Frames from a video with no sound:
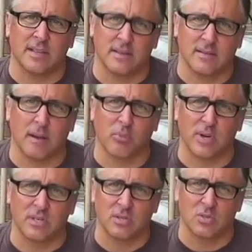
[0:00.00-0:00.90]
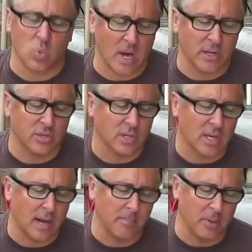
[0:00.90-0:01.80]
and the sub reasons why you should
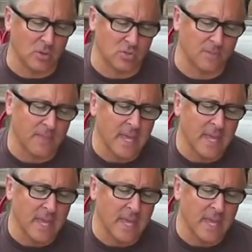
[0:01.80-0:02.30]
compost.